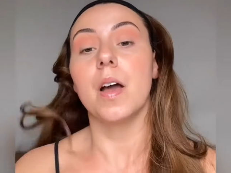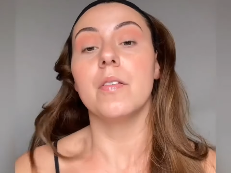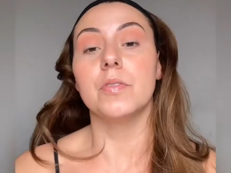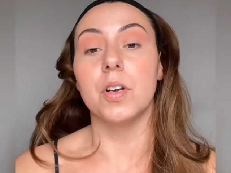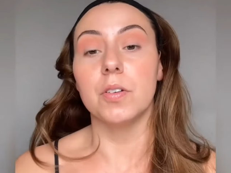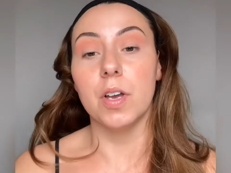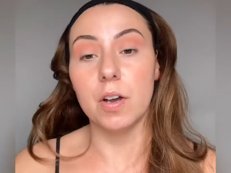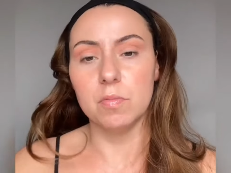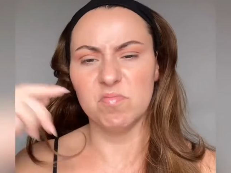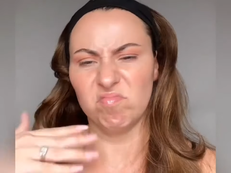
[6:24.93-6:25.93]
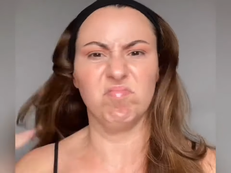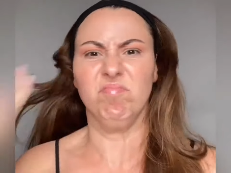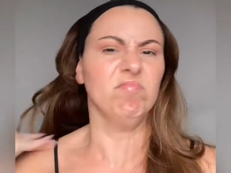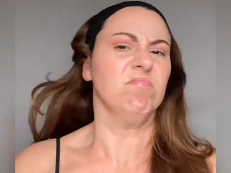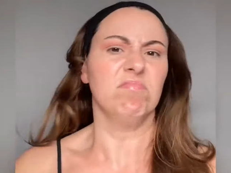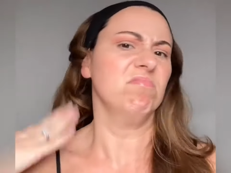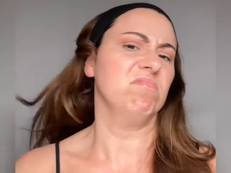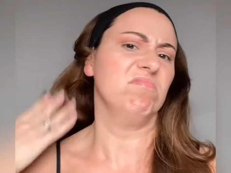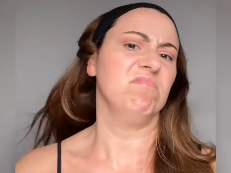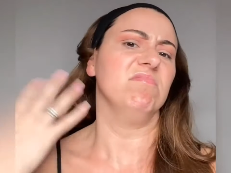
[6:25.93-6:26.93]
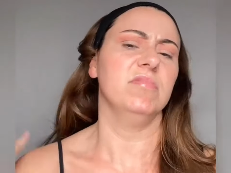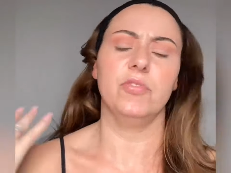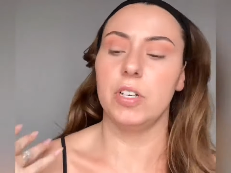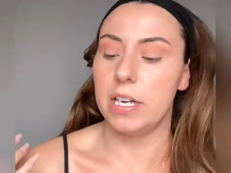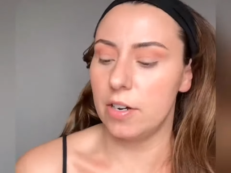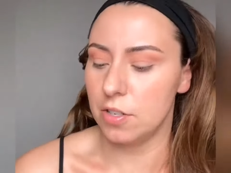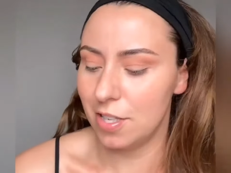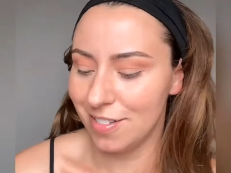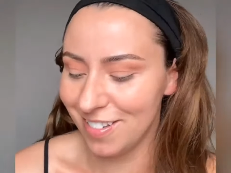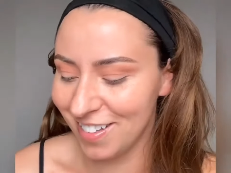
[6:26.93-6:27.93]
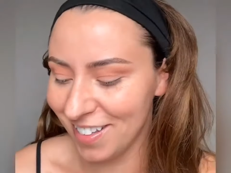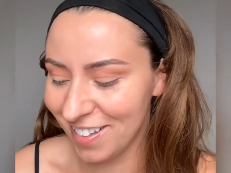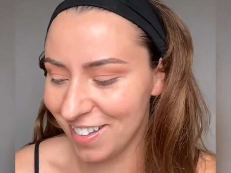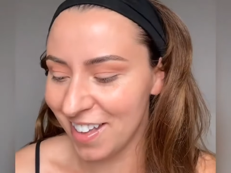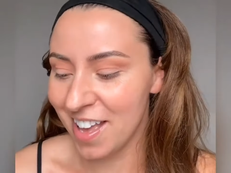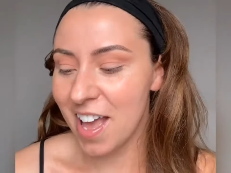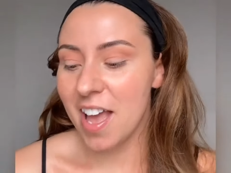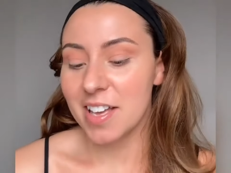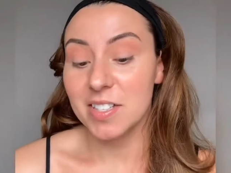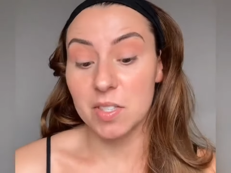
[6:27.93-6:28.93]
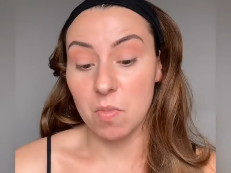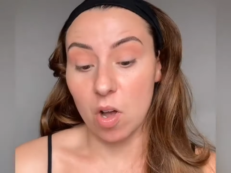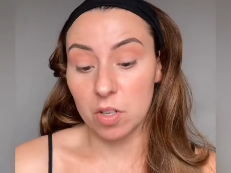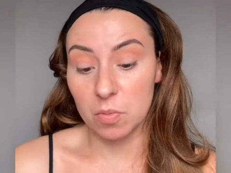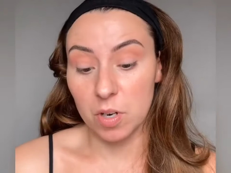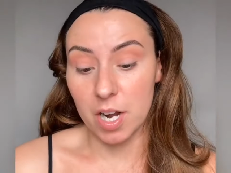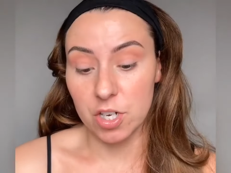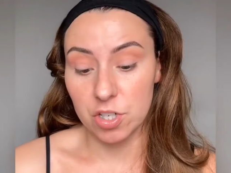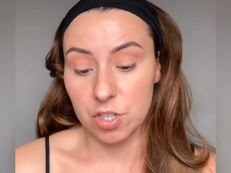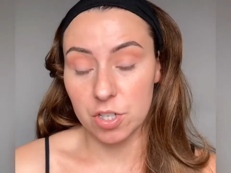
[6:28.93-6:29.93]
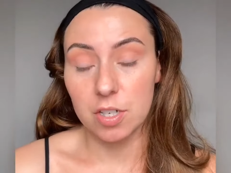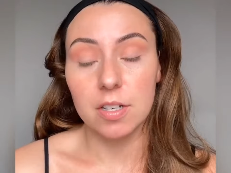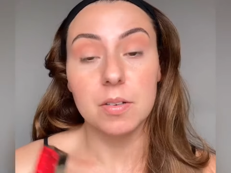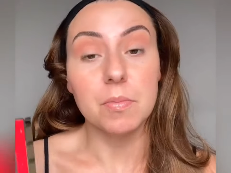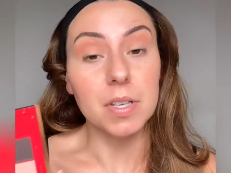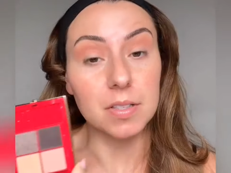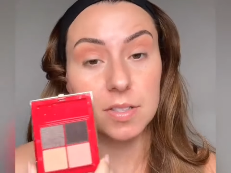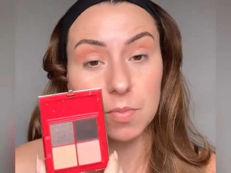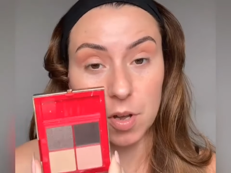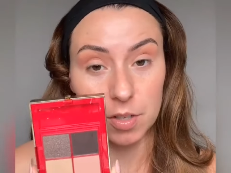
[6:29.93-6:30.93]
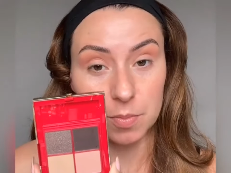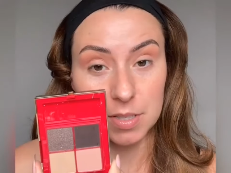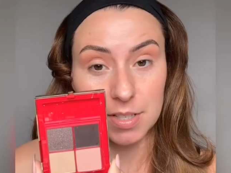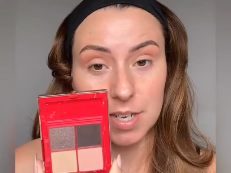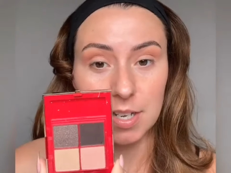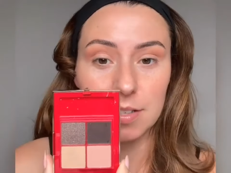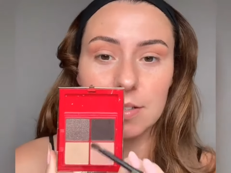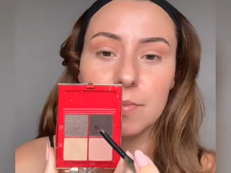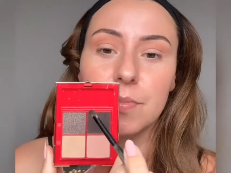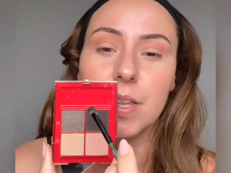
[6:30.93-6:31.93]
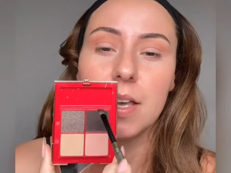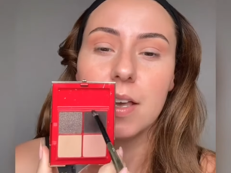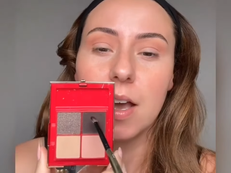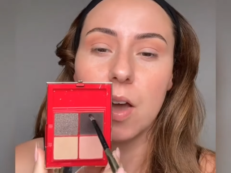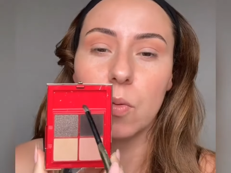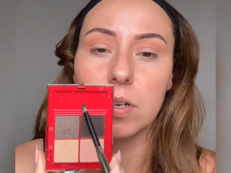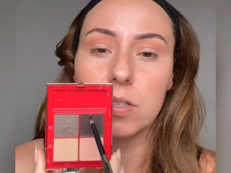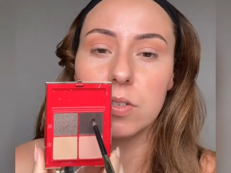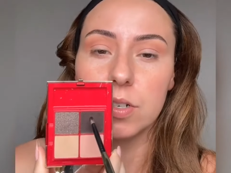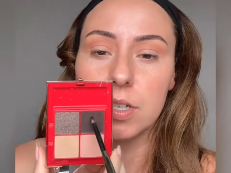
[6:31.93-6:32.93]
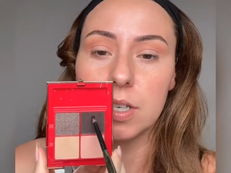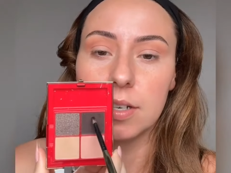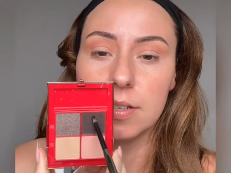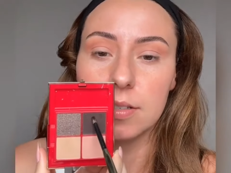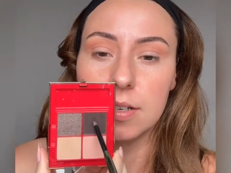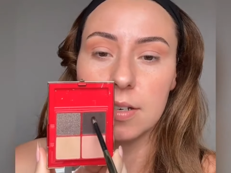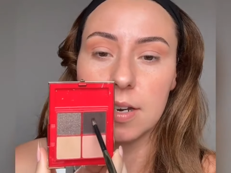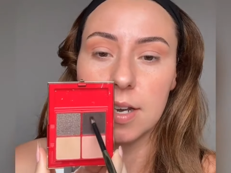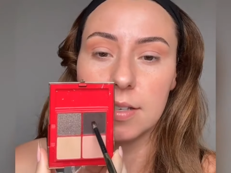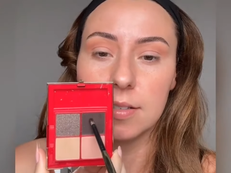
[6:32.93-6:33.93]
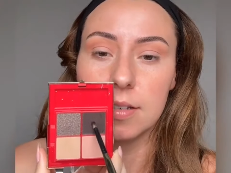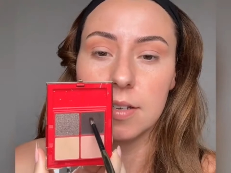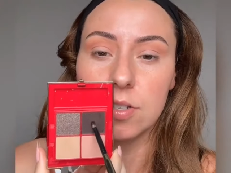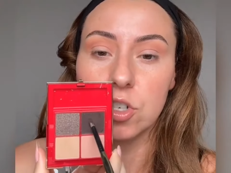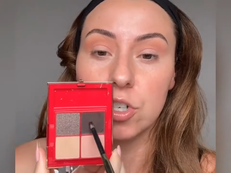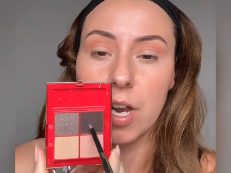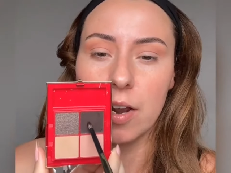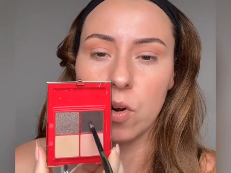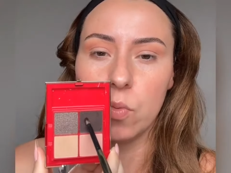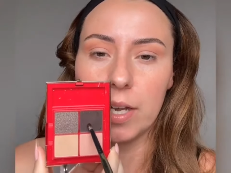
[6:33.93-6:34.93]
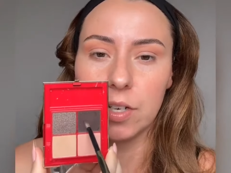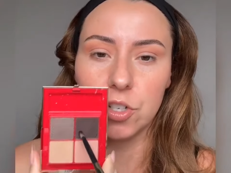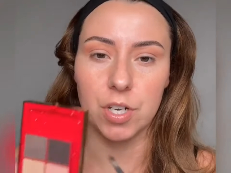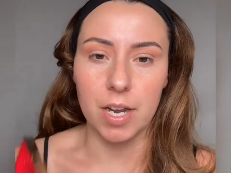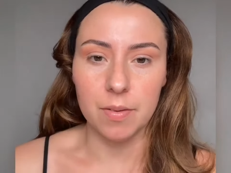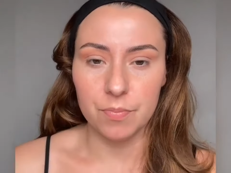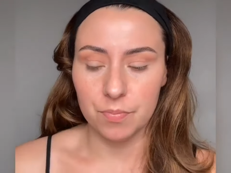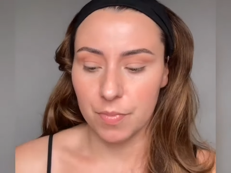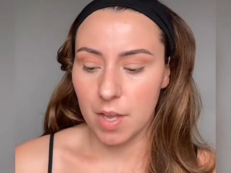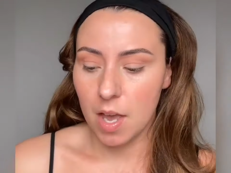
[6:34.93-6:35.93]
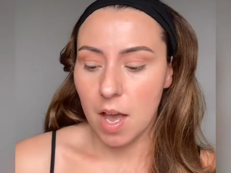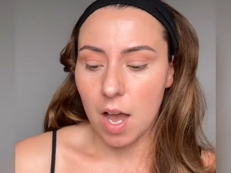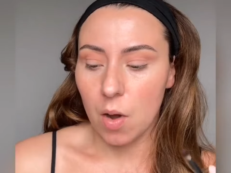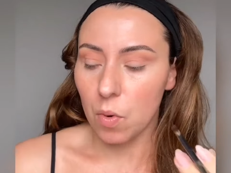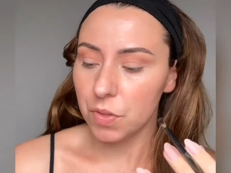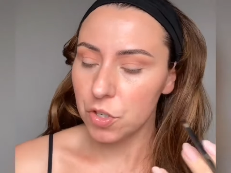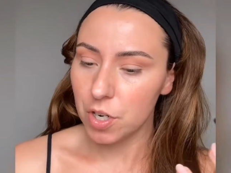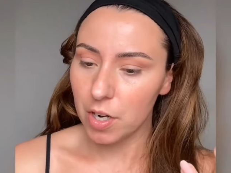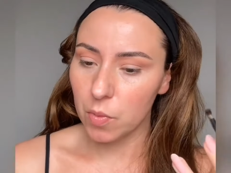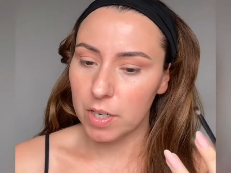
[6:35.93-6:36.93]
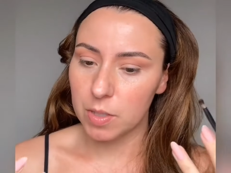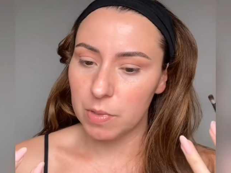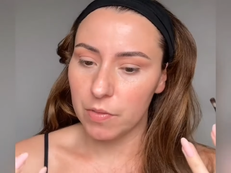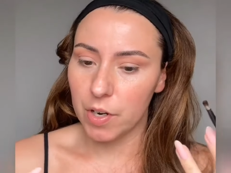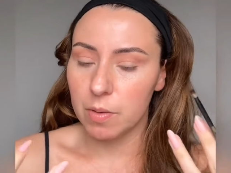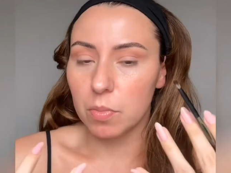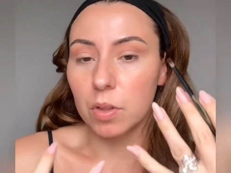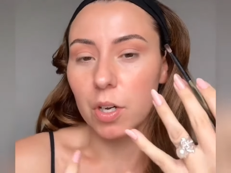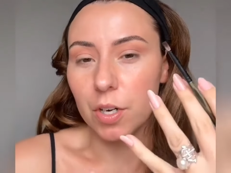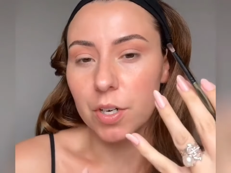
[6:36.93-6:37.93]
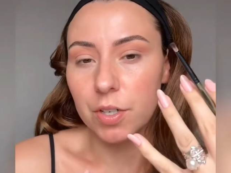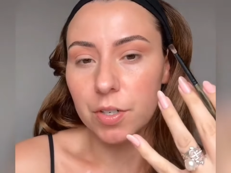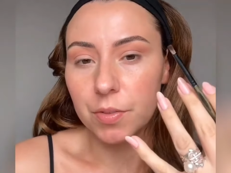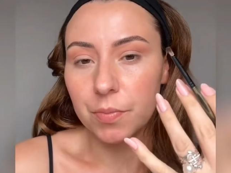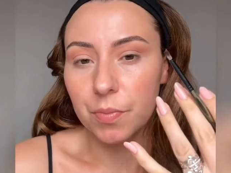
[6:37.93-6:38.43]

I've taught y'all for years. Smaller brush means smaller mistakes. I wanna start to get us a nice shadow wing shape. I want the shadow wing to be very blurred,